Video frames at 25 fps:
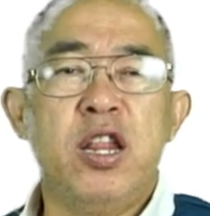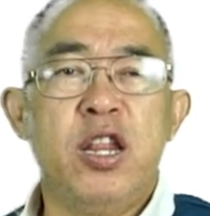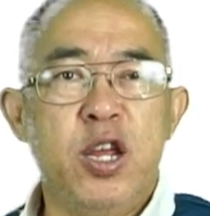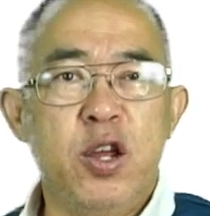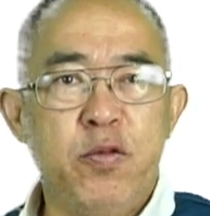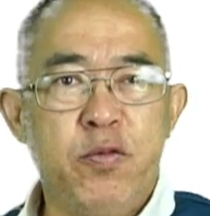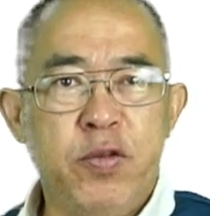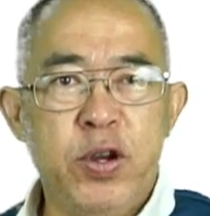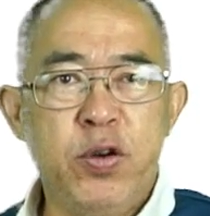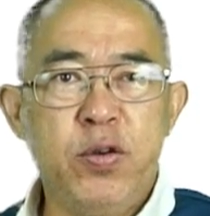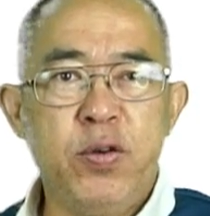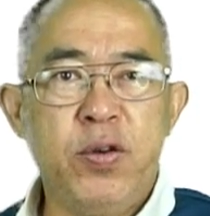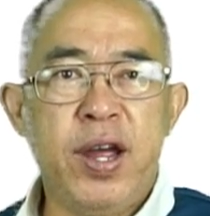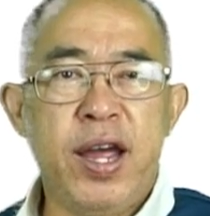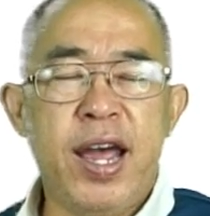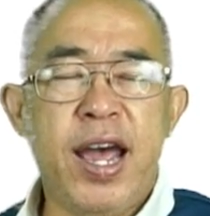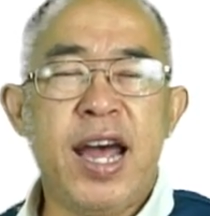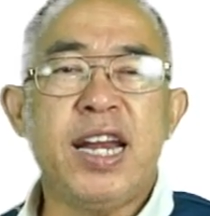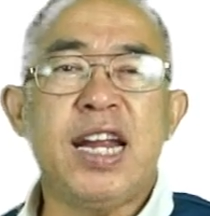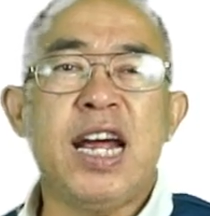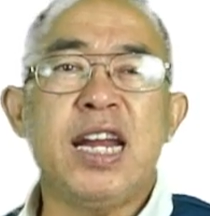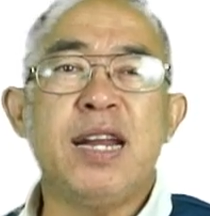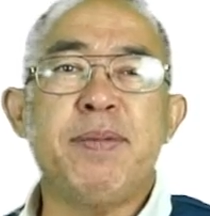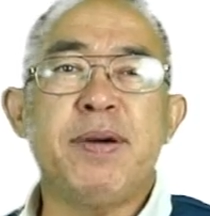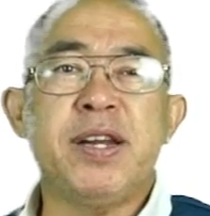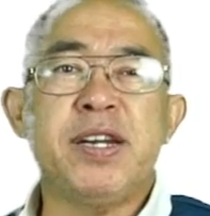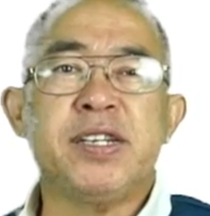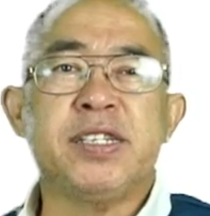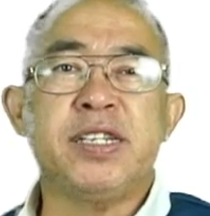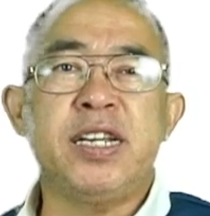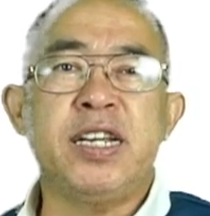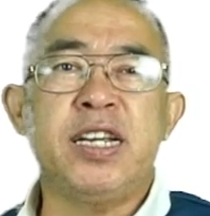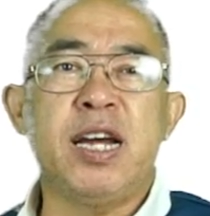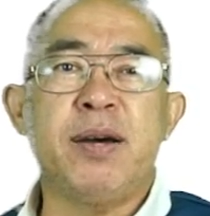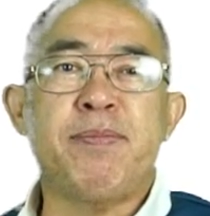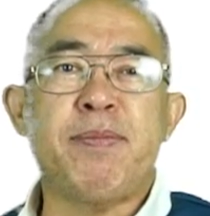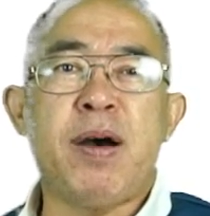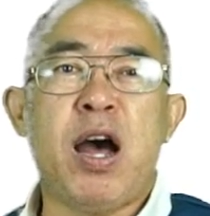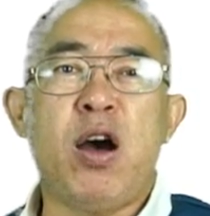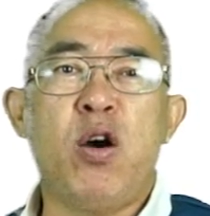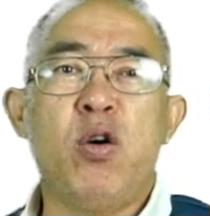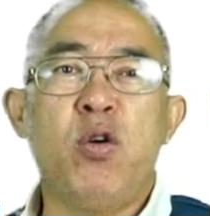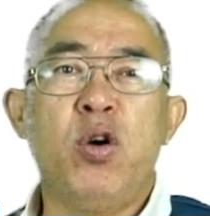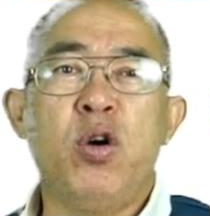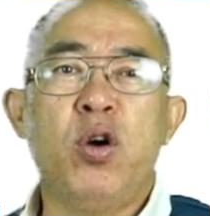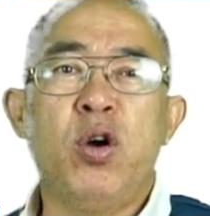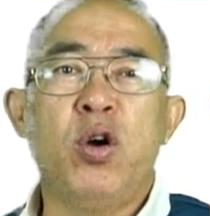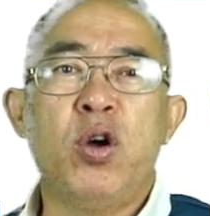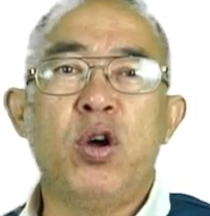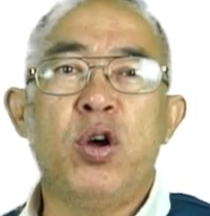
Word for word: level at Andaman Sea about